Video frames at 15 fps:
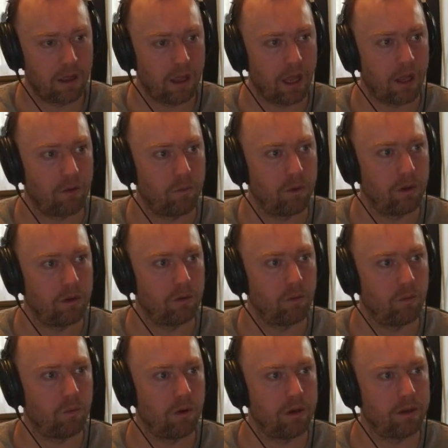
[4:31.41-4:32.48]
and we'll
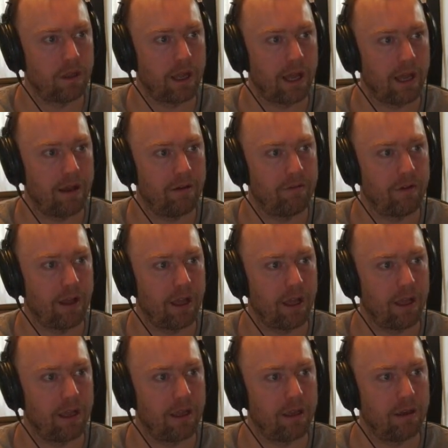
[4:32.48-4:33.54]
want to have
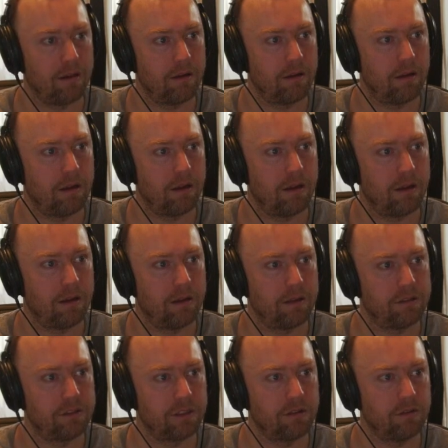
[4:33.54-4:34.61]
a
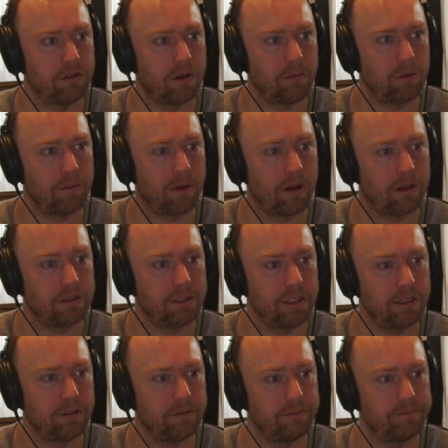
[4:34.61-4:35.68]
signal number box
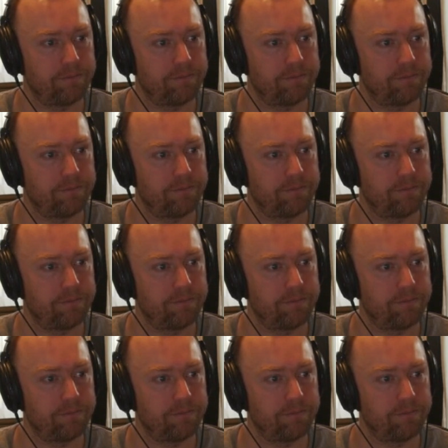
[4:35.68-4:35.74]
here.